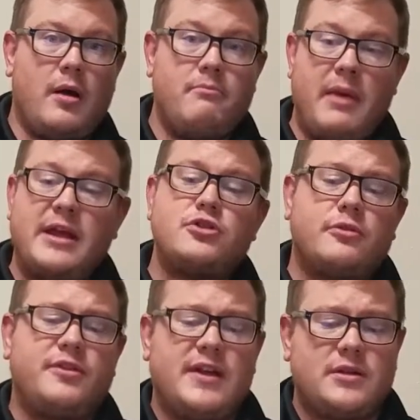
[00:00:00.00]
major
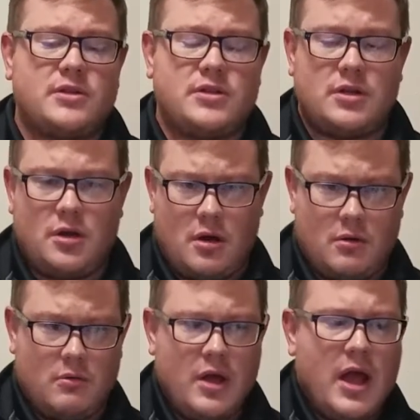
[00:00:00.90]
things to
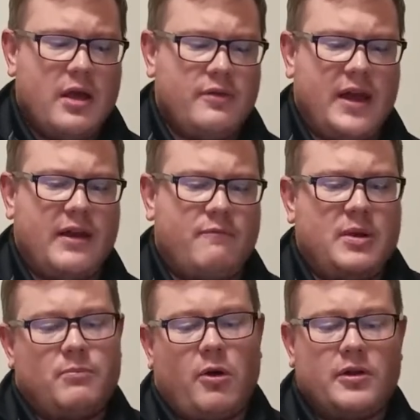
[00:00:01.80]
know that have
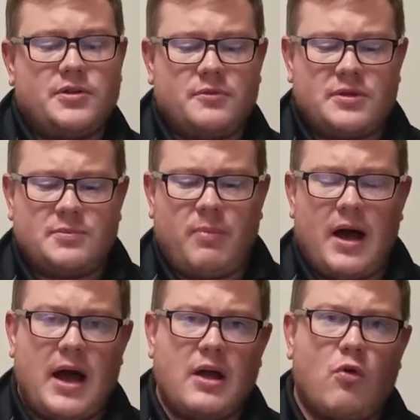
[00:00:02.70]
been brought to us
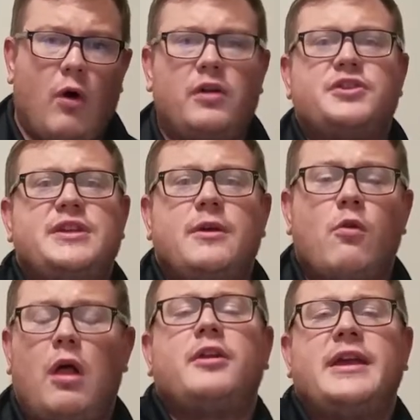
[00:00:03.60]
by
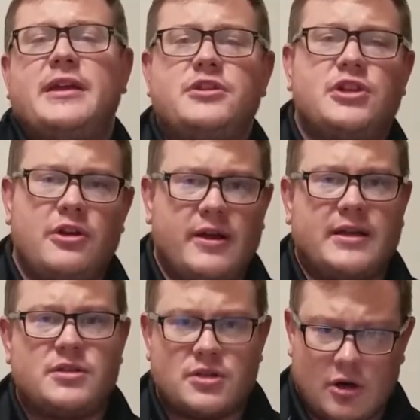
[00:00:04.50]
Quality Engineering
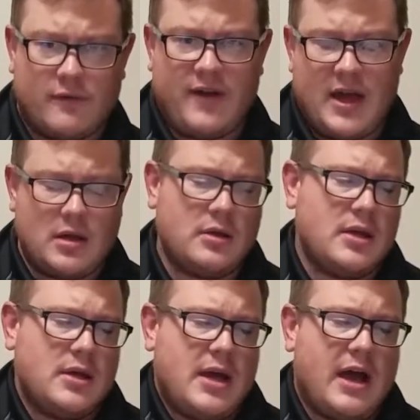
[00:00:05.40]
and Surveying
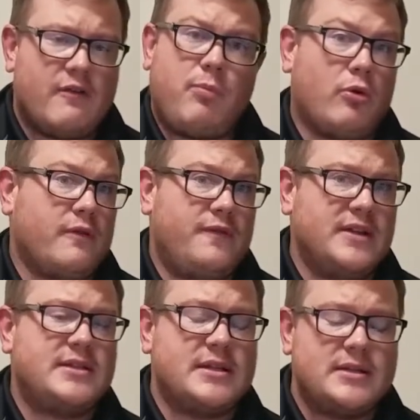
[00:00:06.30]
out of Port
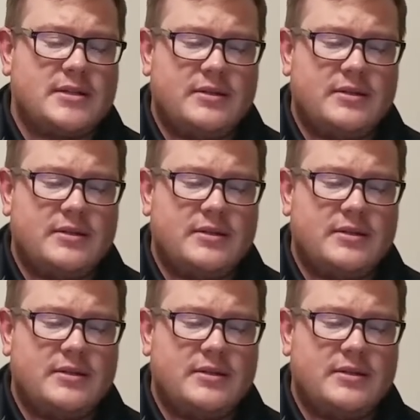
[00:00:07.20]
Vincent.